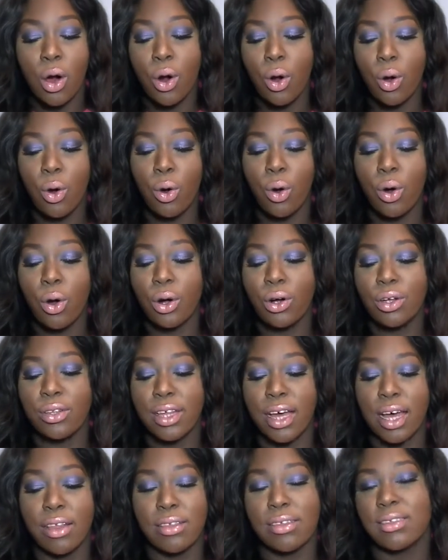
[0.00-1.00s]
or
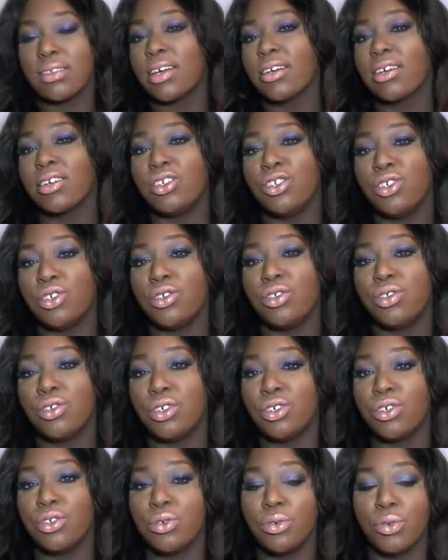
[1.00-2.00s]
the other side can choose to
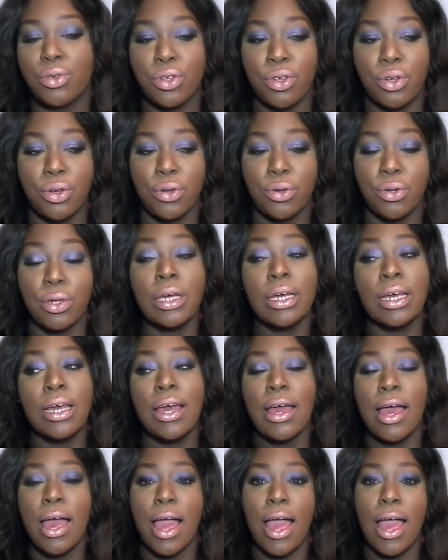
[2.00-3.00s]
ignore you,
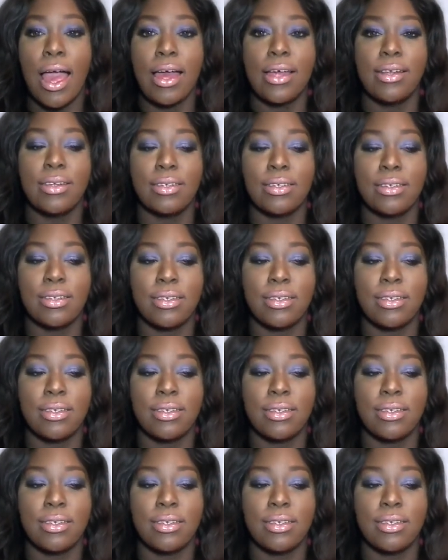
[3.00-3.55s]
and